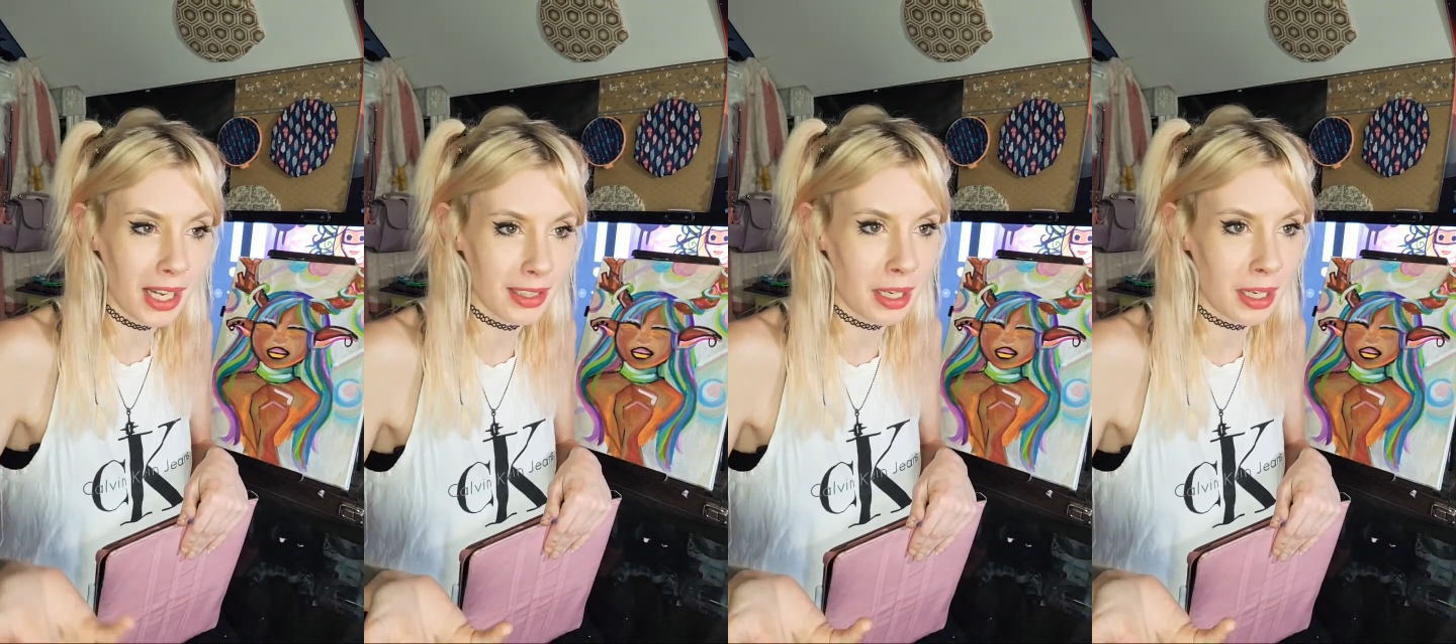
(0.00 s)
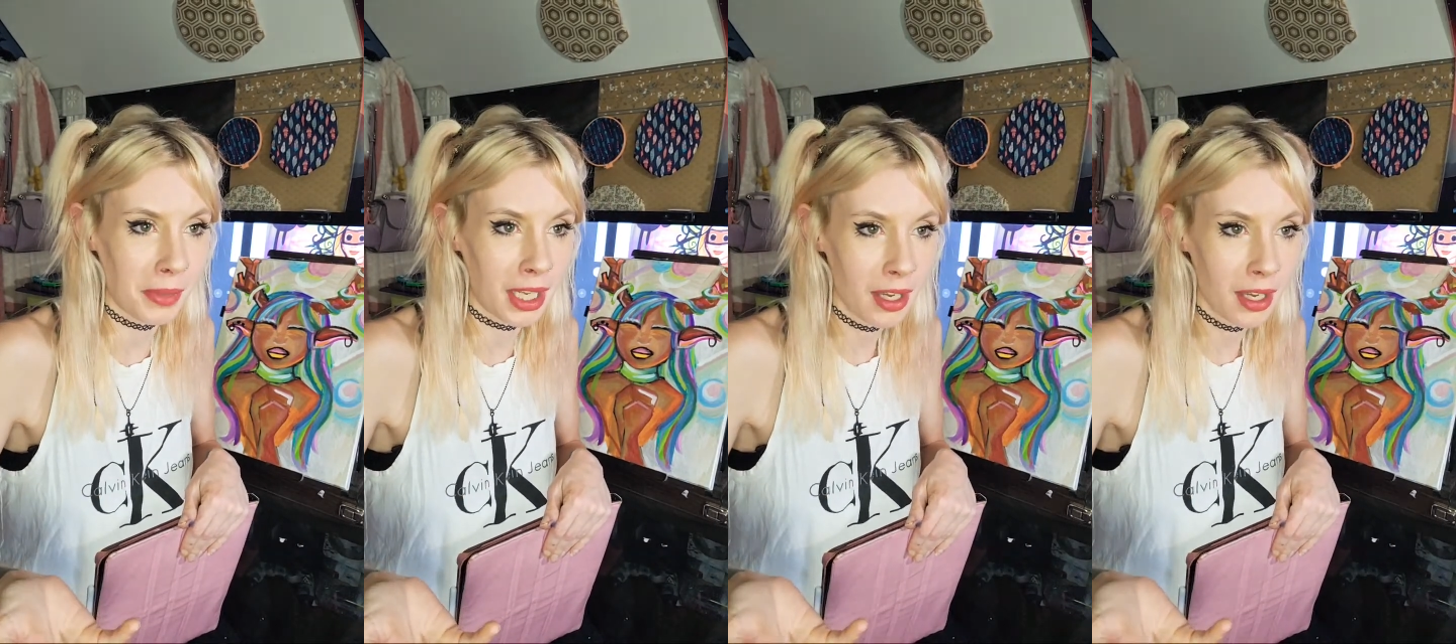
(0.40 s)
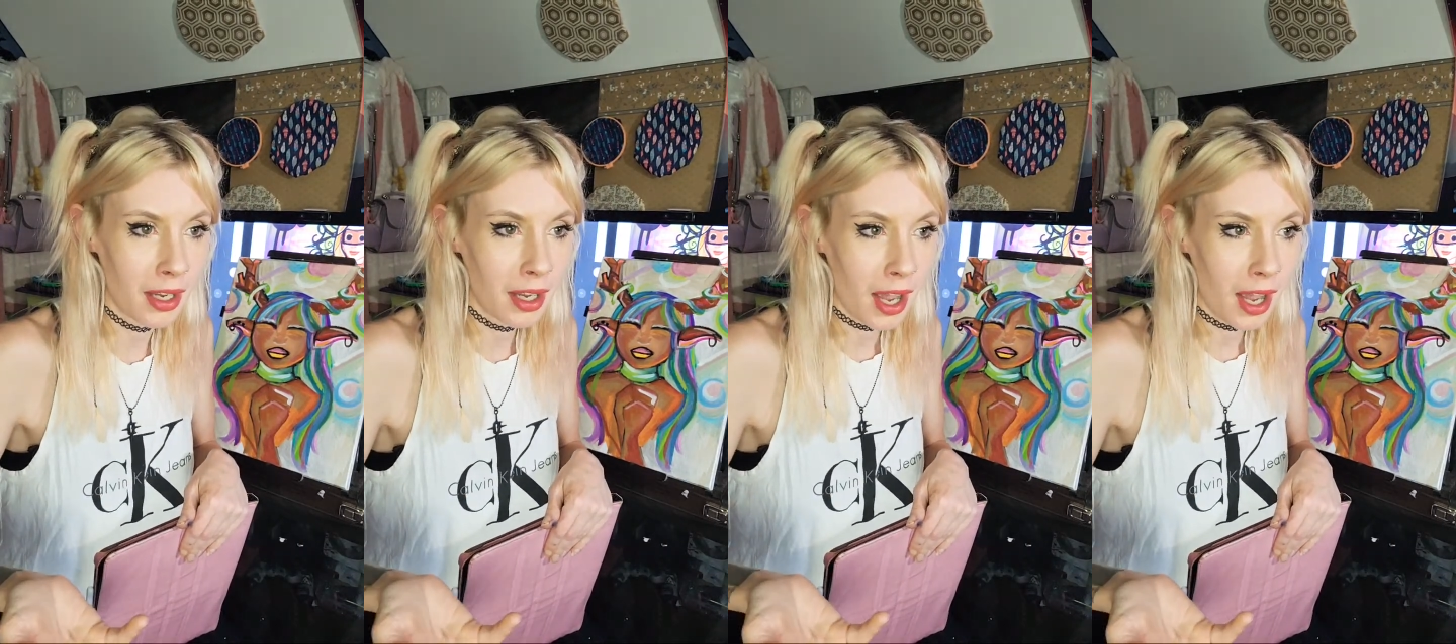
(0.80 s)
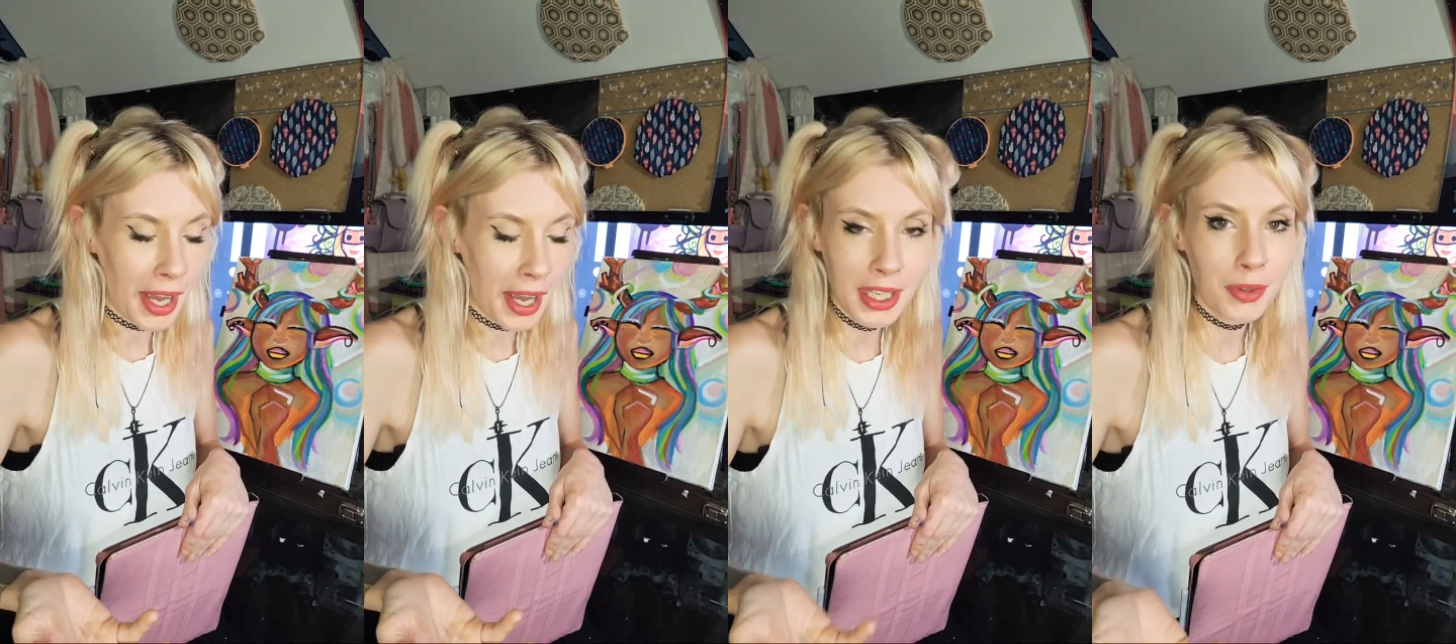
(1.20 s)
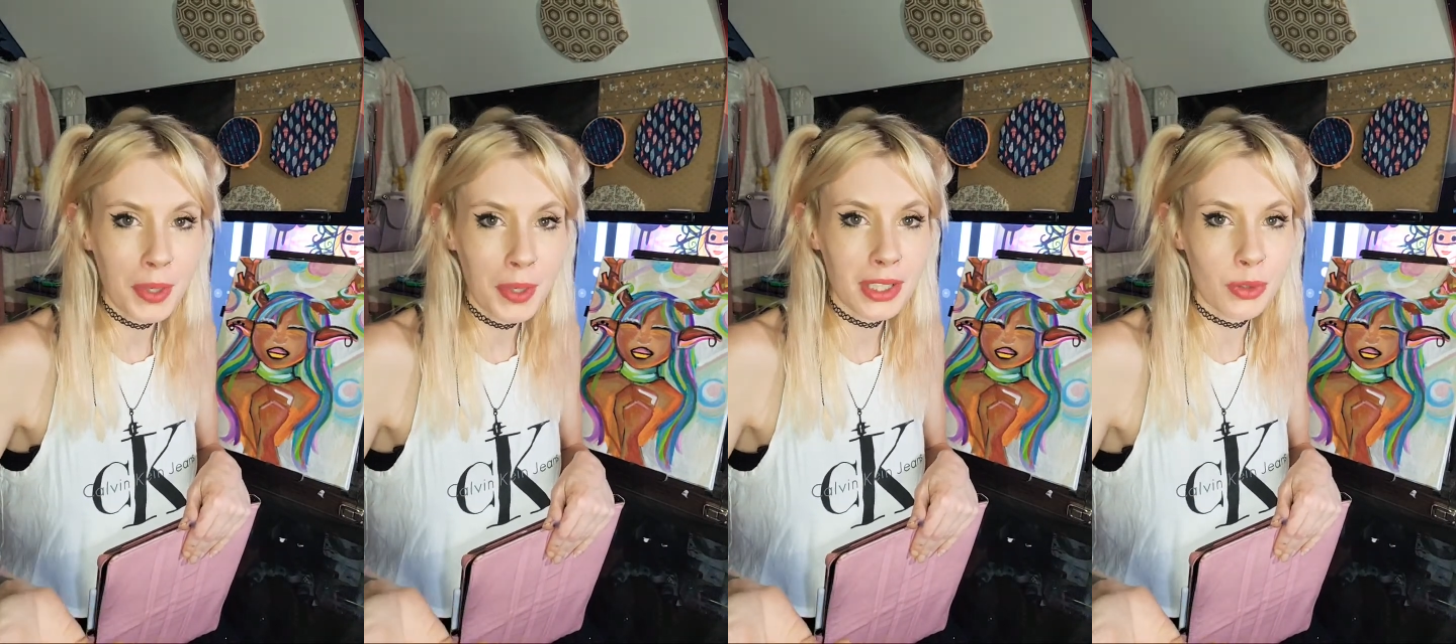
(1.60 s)
and I'm like, I never went
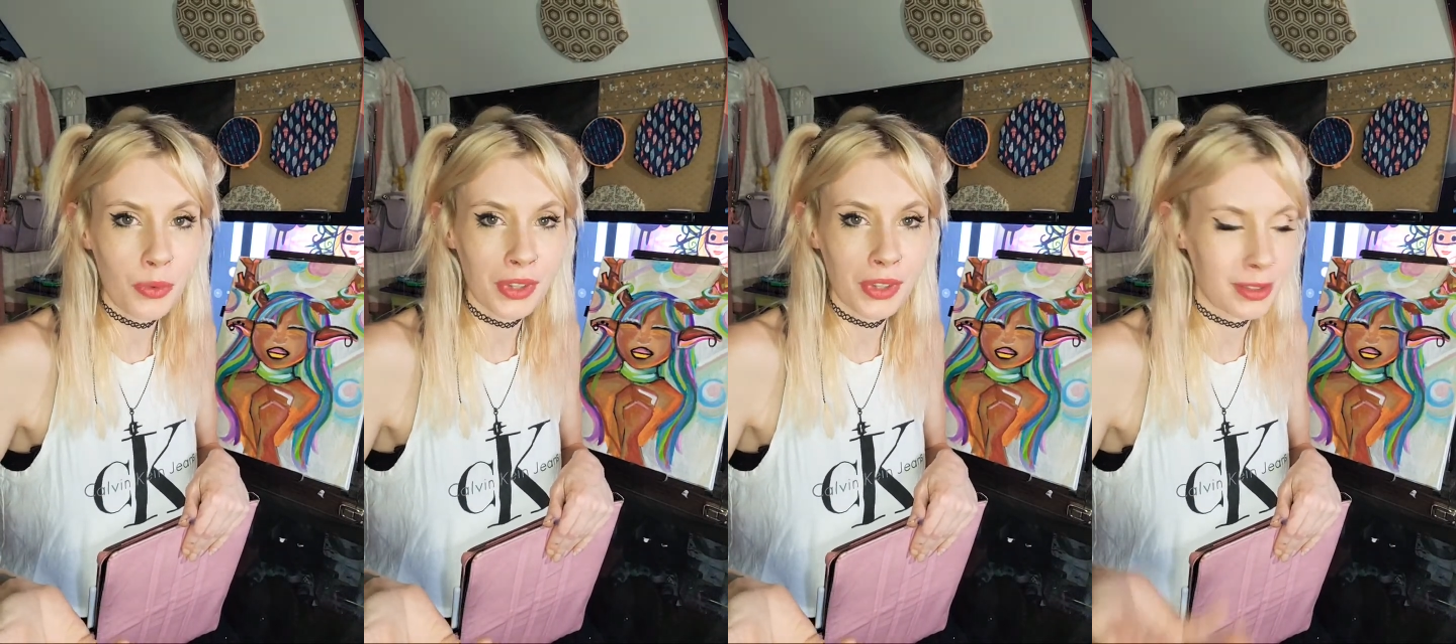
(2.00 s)
to school for this.